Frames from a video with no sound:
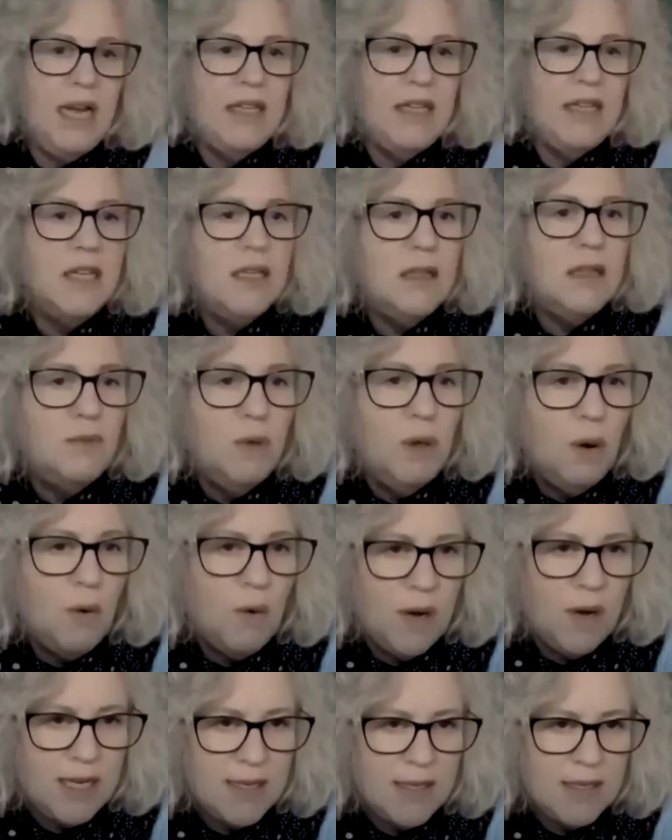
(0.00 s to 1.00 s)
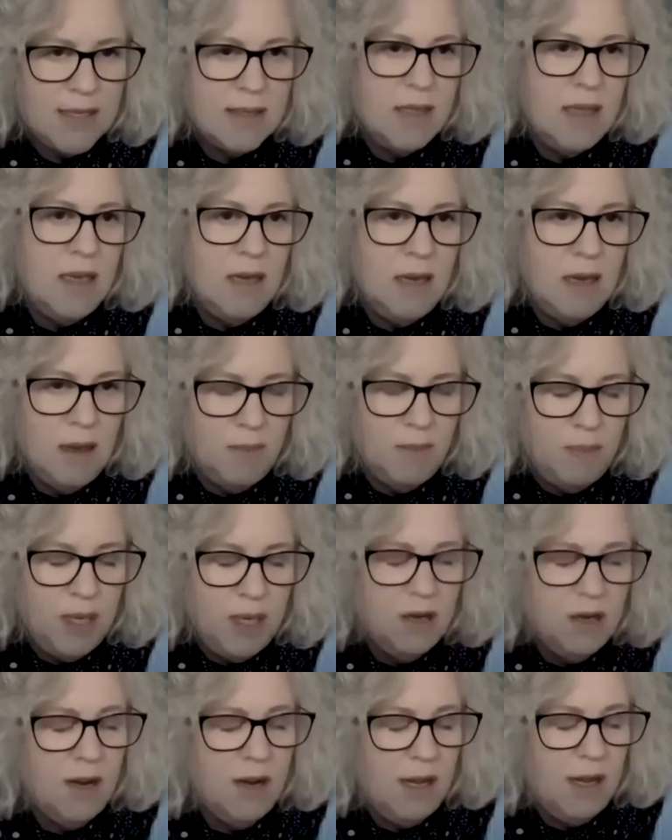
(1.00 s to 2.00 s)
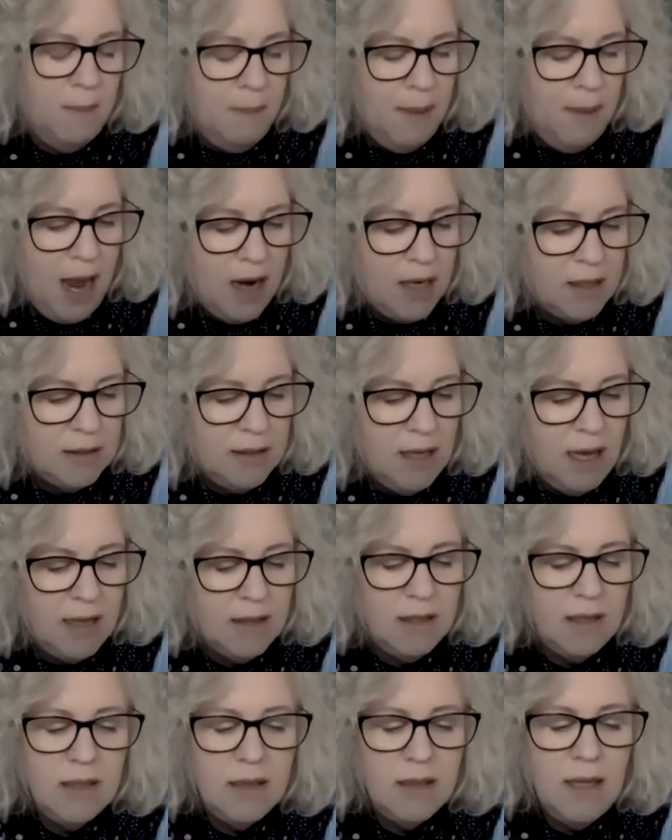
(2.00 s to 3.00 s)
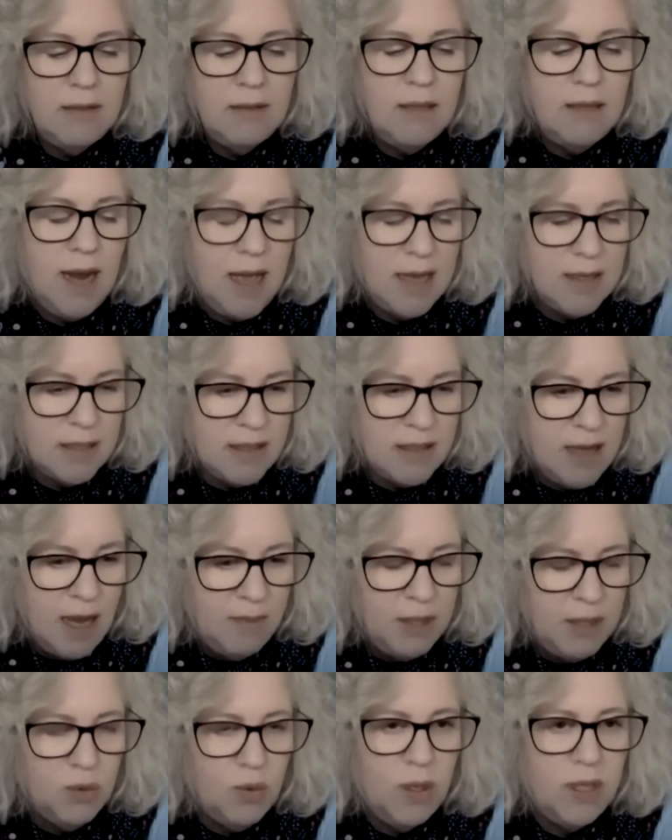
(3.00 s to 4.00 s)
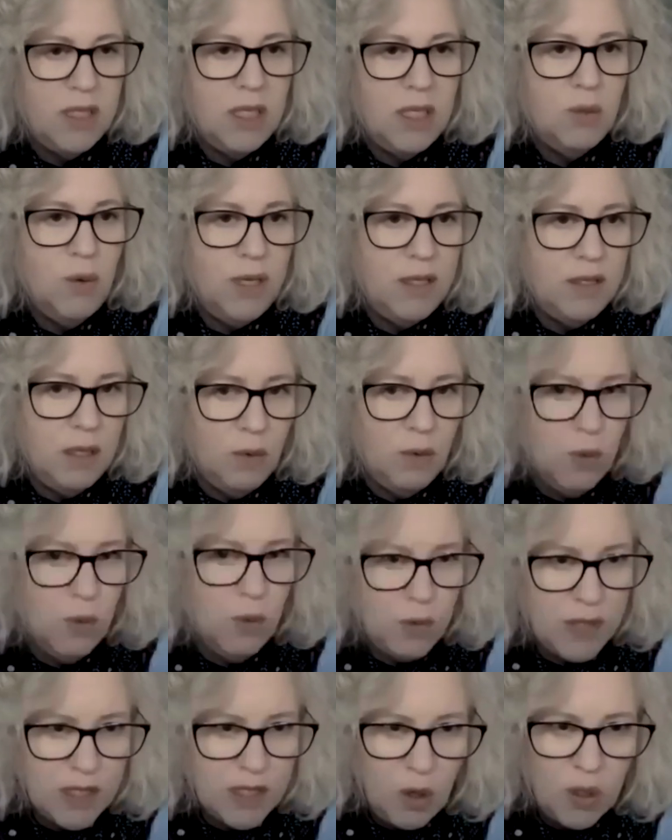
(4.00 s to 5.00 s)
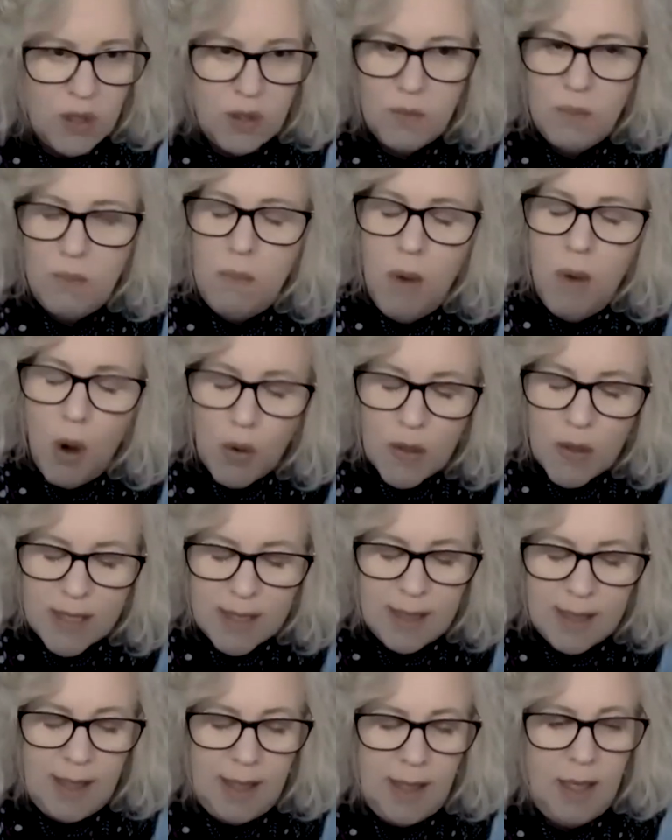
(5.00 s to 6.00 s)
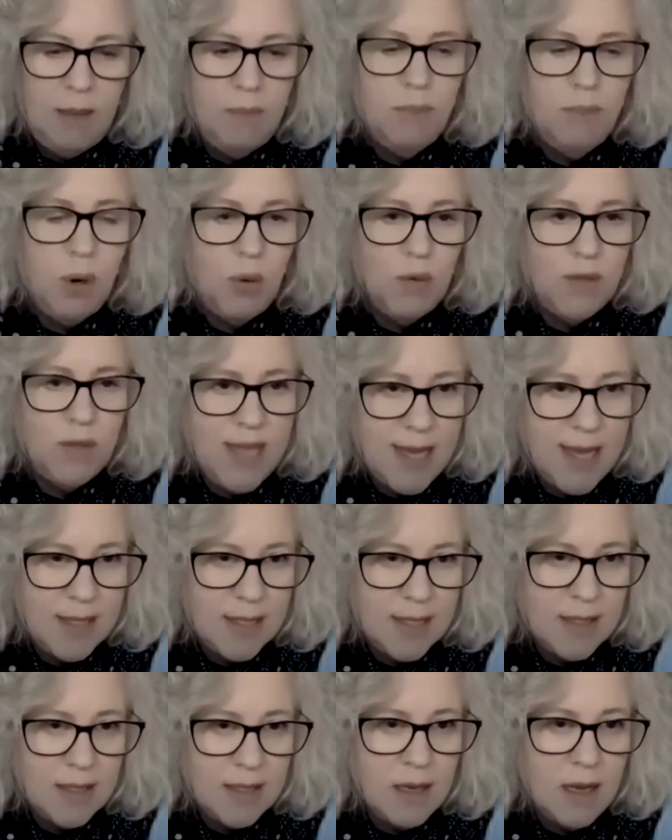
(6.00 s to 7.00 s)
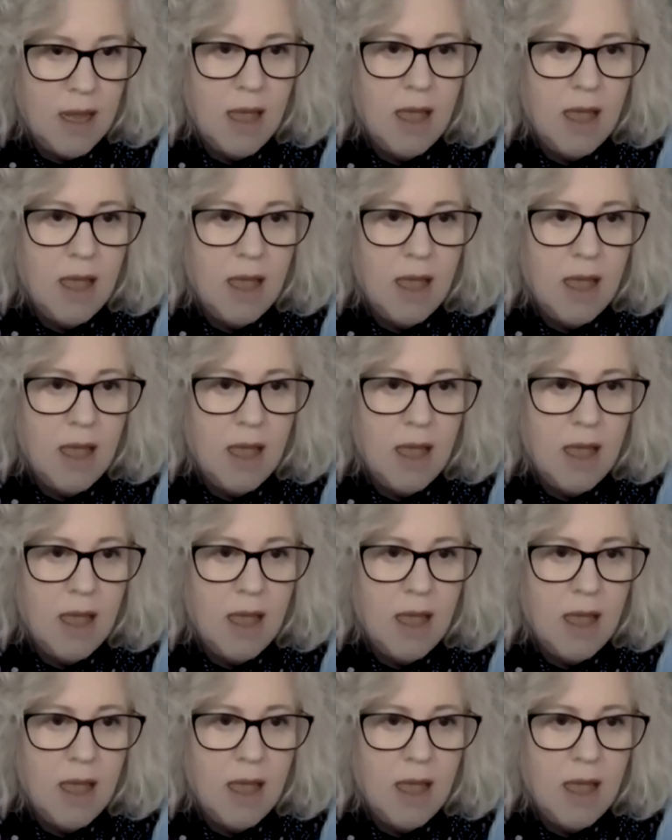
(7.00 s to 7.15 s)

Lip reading: think that we already see a bigger impact. I think that the last time in 2020, what we saw is mostly protests.